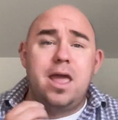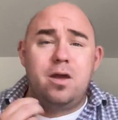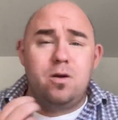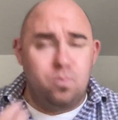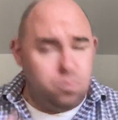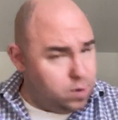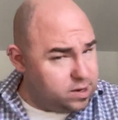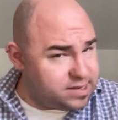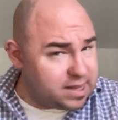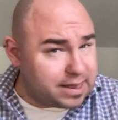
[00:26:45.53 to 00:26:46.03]

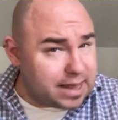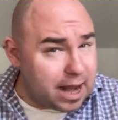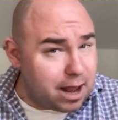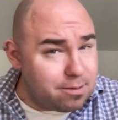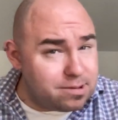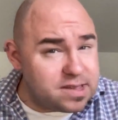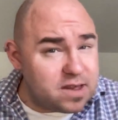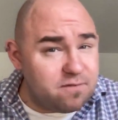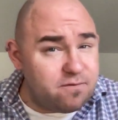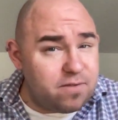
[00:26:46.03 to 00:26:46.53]
Was it that I
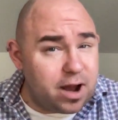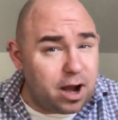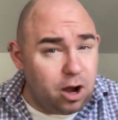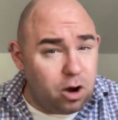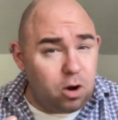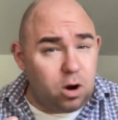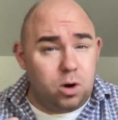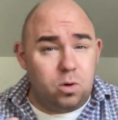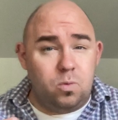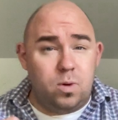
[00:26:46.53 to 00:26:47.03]
was unfair
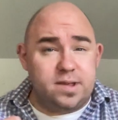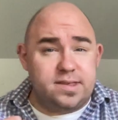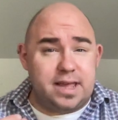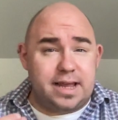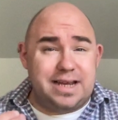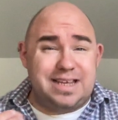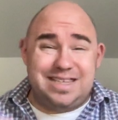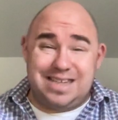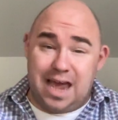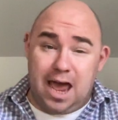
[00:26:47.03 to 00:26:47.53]
or was I
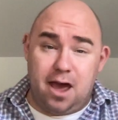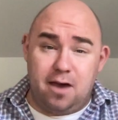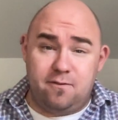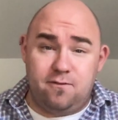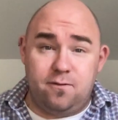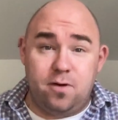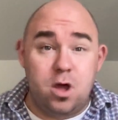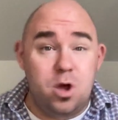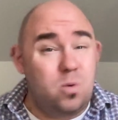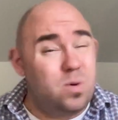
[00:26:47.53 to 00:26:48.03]
tough?
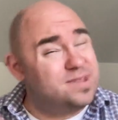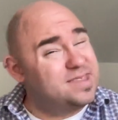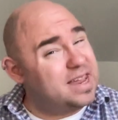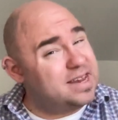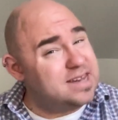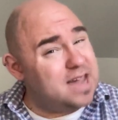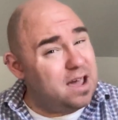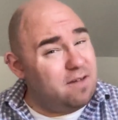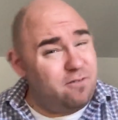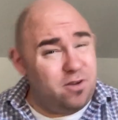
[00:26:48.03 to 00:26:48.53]
Was I
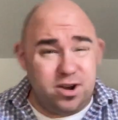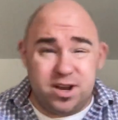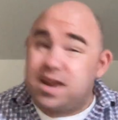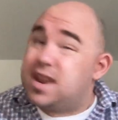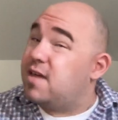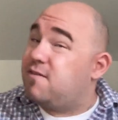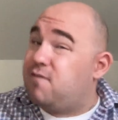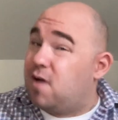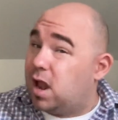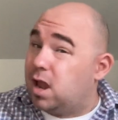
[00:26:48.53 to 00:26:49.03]
tough or did I
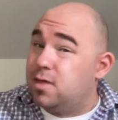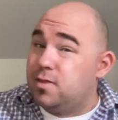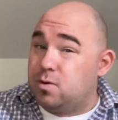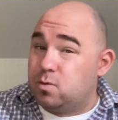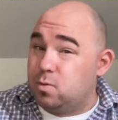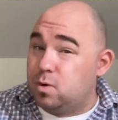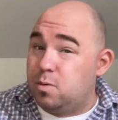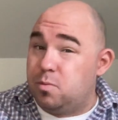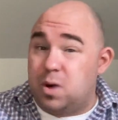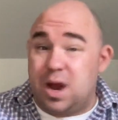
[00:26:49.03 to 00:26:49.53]
follow the
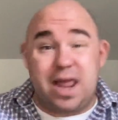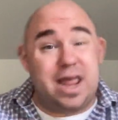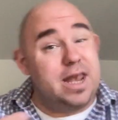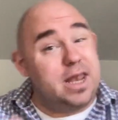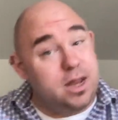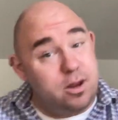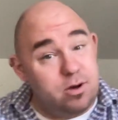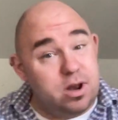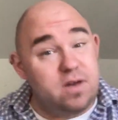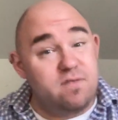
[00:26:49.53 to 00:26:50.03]
rubric and
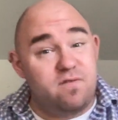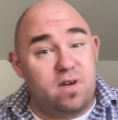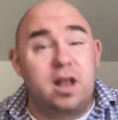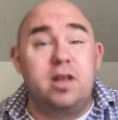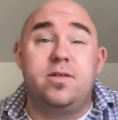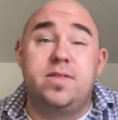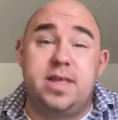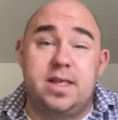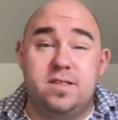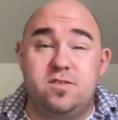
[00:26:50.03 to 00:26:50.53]
you didn't follow
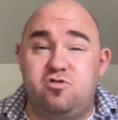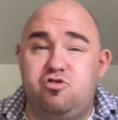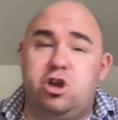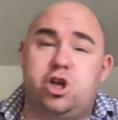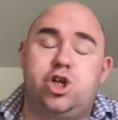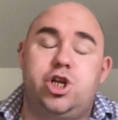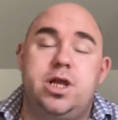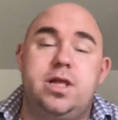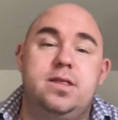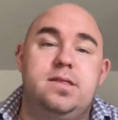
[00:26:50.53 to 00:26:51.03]
the
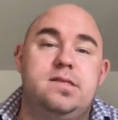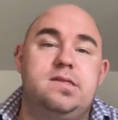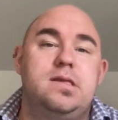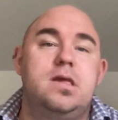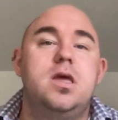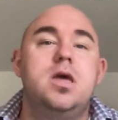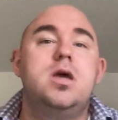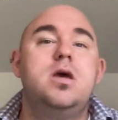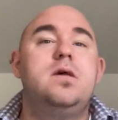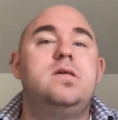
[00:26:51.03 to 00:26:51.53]
instructions?
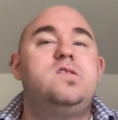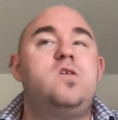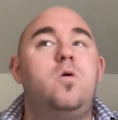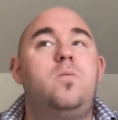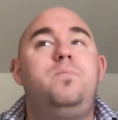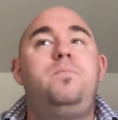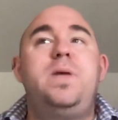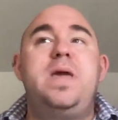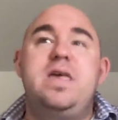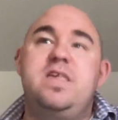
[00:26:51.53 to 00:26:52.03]
So
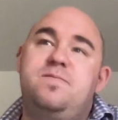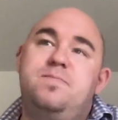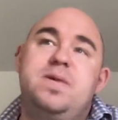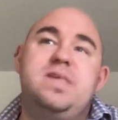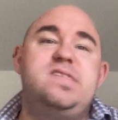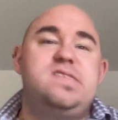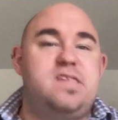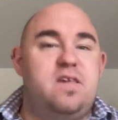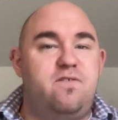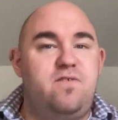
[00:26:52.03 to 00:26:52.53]
be
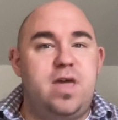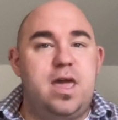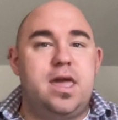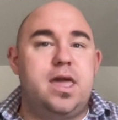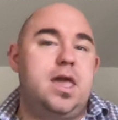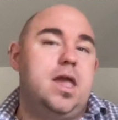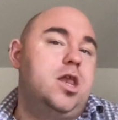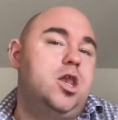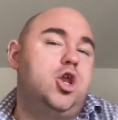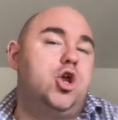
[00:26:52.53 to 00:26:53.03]
specific
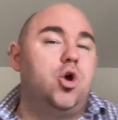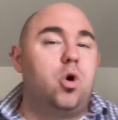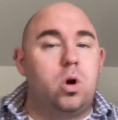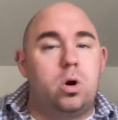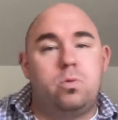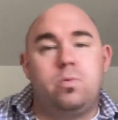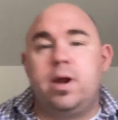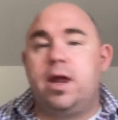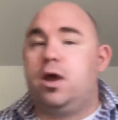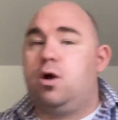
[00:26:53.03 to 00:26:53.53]
in your
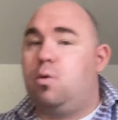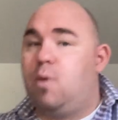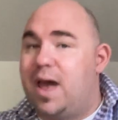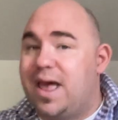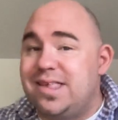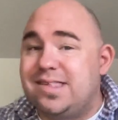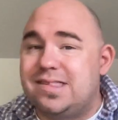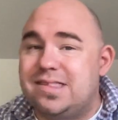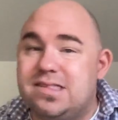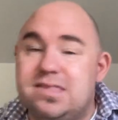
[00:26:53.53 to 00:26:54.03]

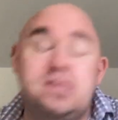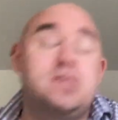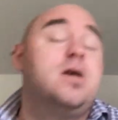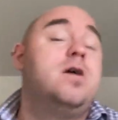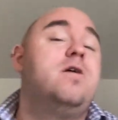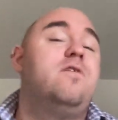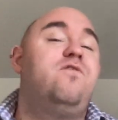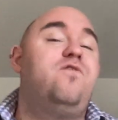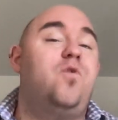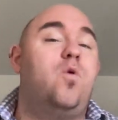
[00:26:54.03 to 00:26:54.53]
requests
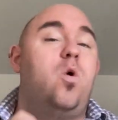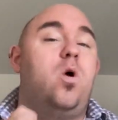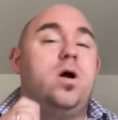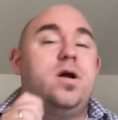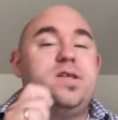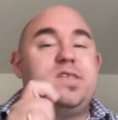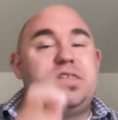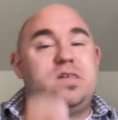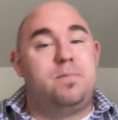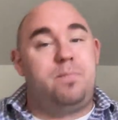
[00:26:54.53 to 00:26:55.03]
for
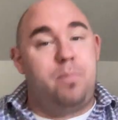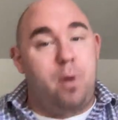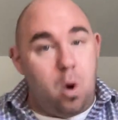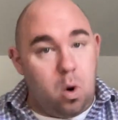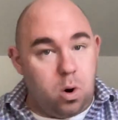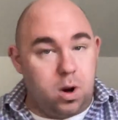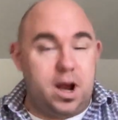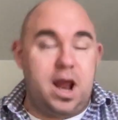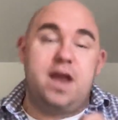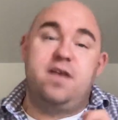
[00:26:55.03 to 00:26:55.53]

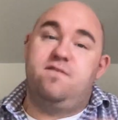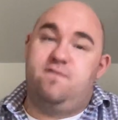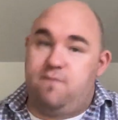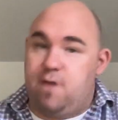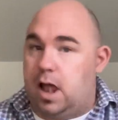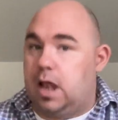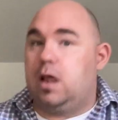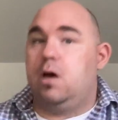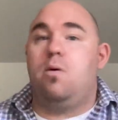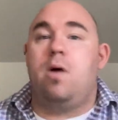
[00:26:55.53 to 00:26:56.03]
support and
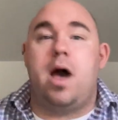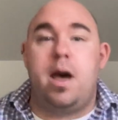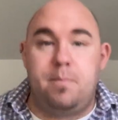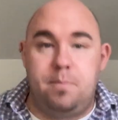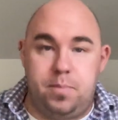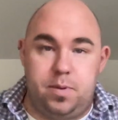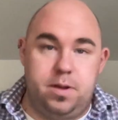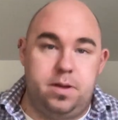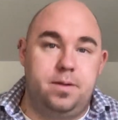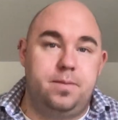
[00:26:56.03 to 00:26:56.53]
follow up.